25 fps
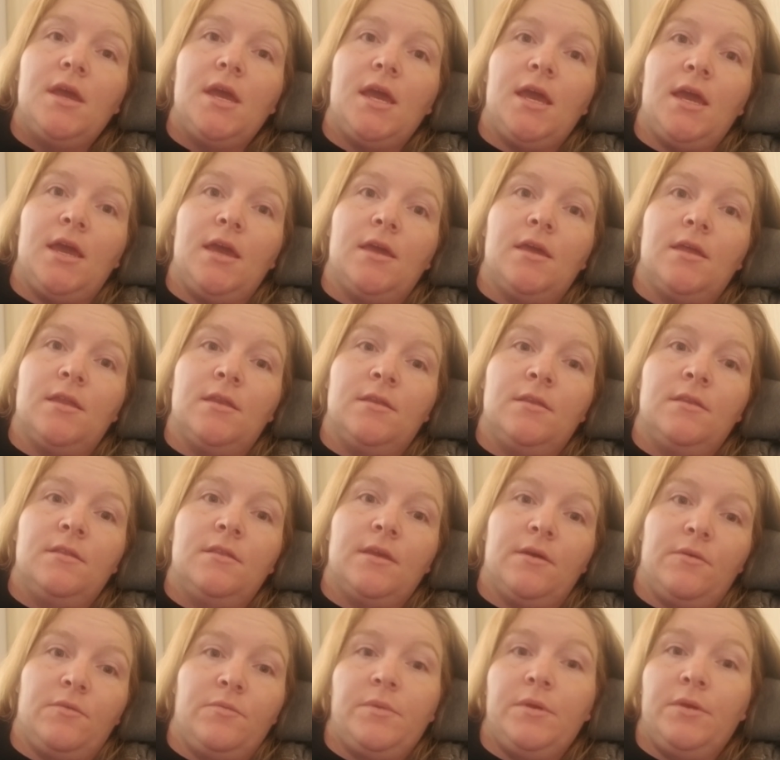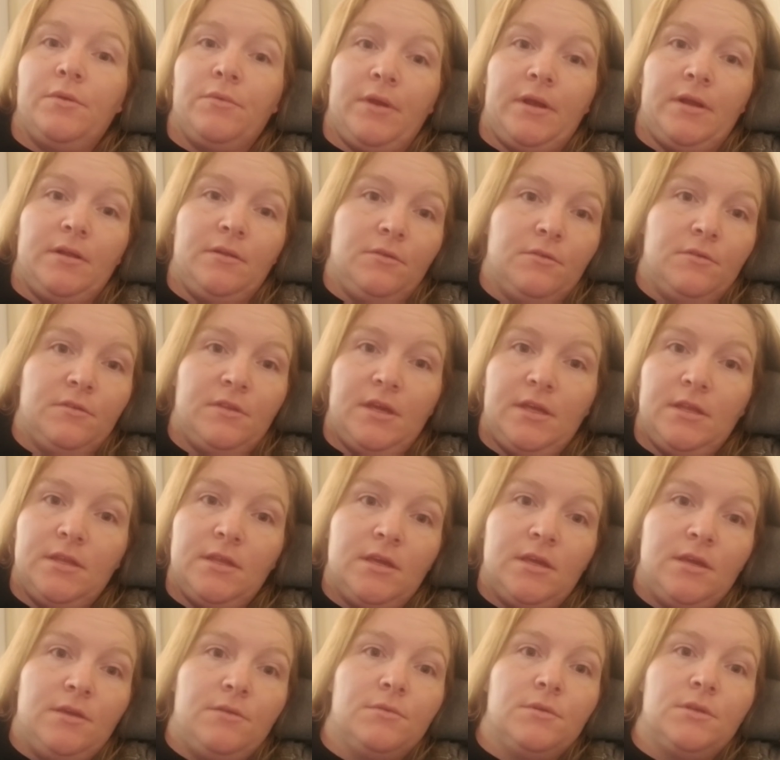and that would be a regular thing that
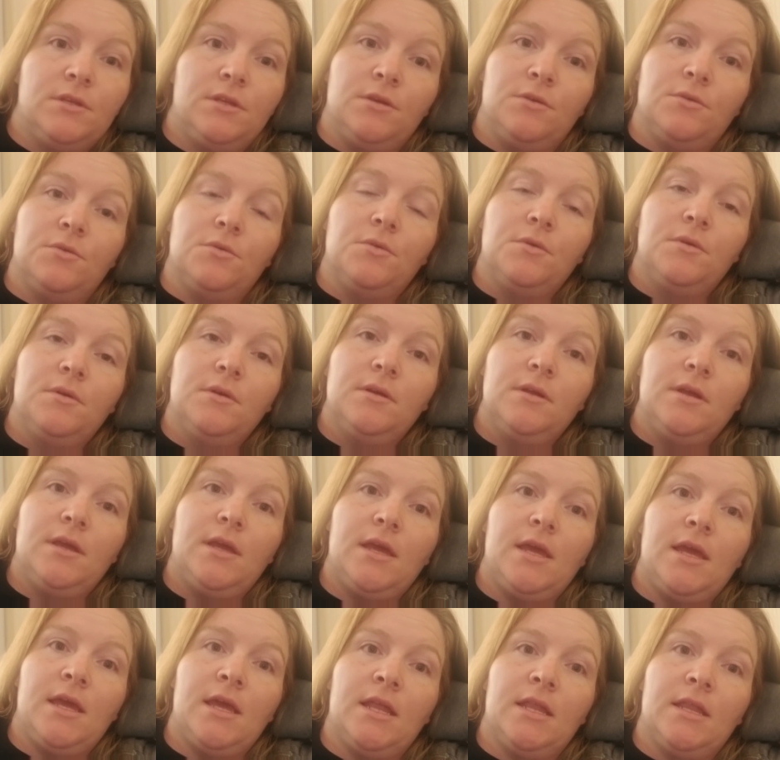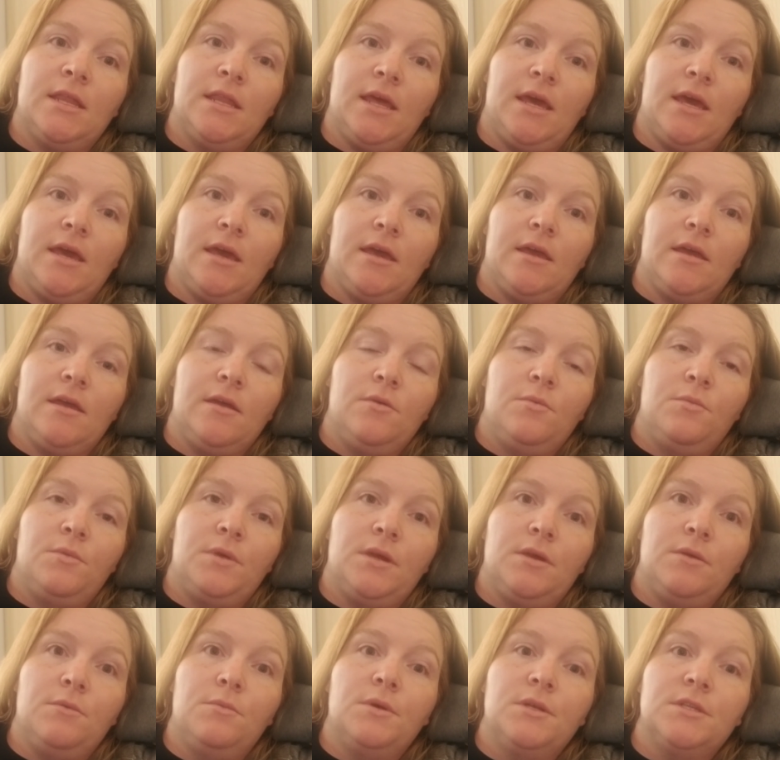he would do, and that
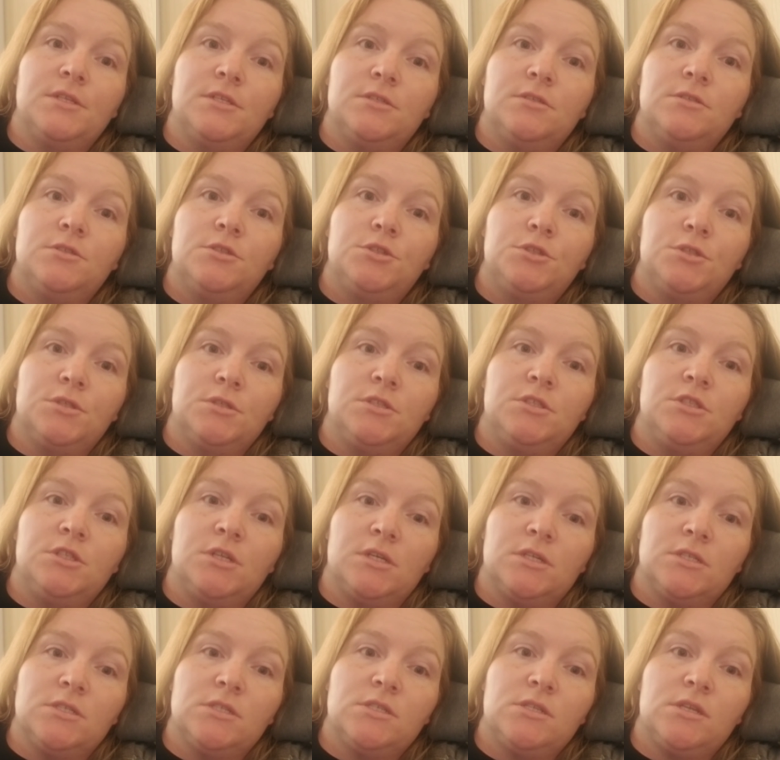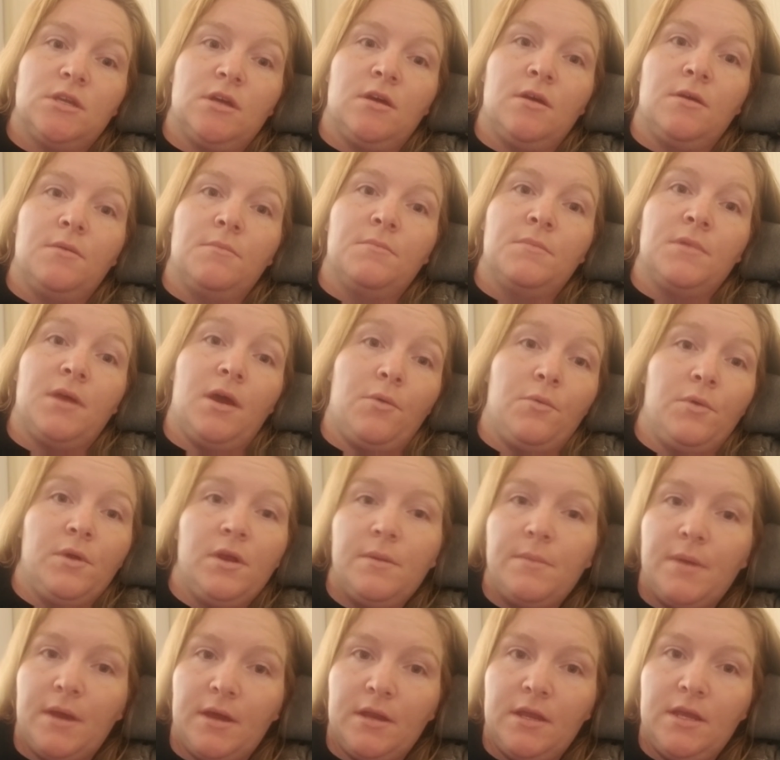we should just not worry
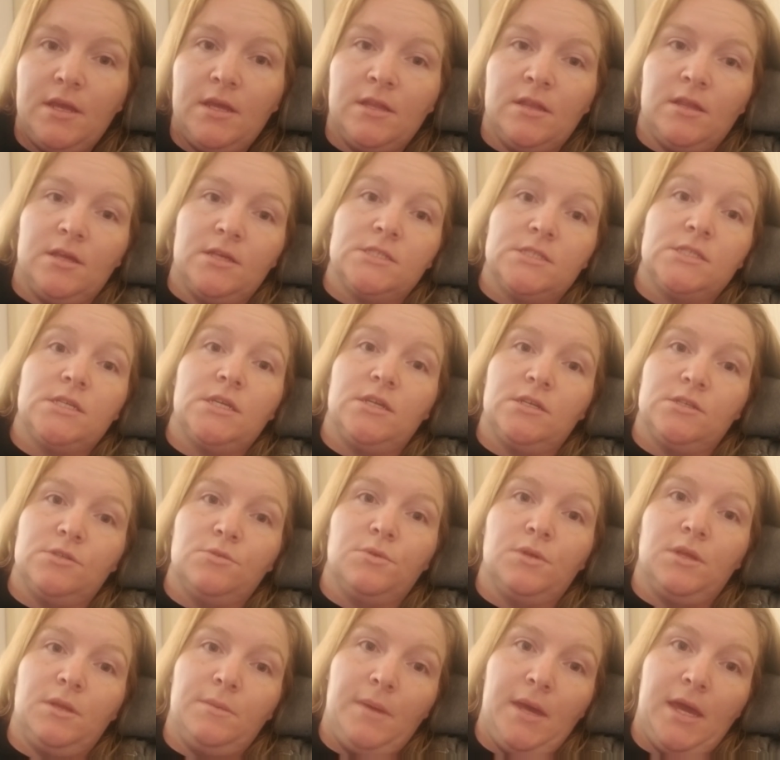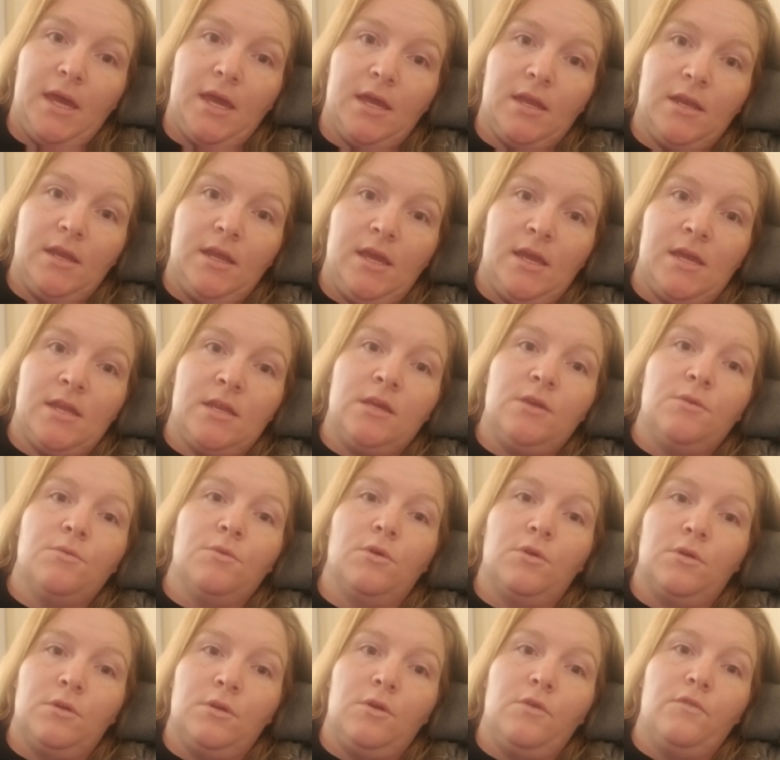about it unless it gets really bad. And he
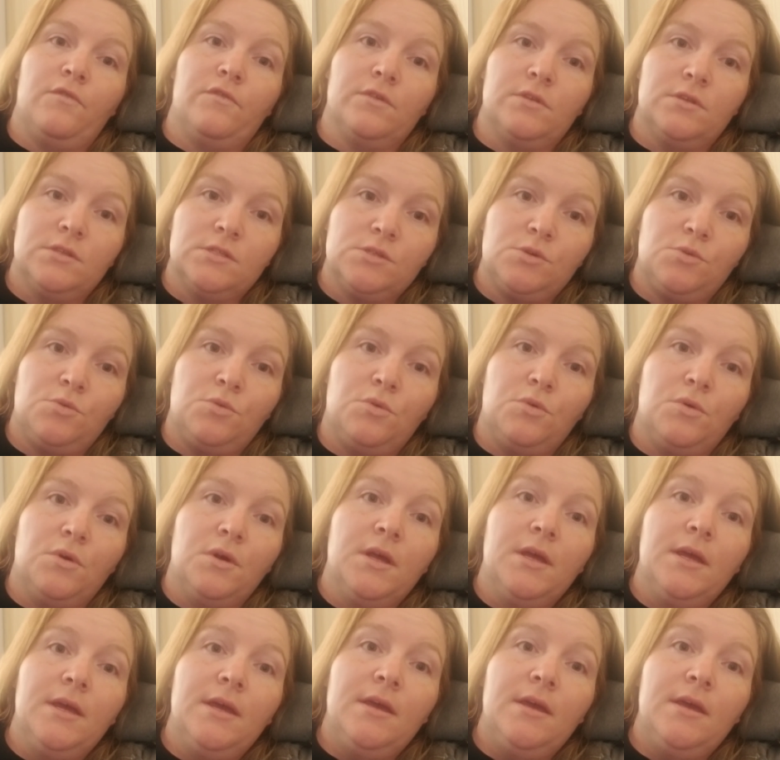wrote a note for the school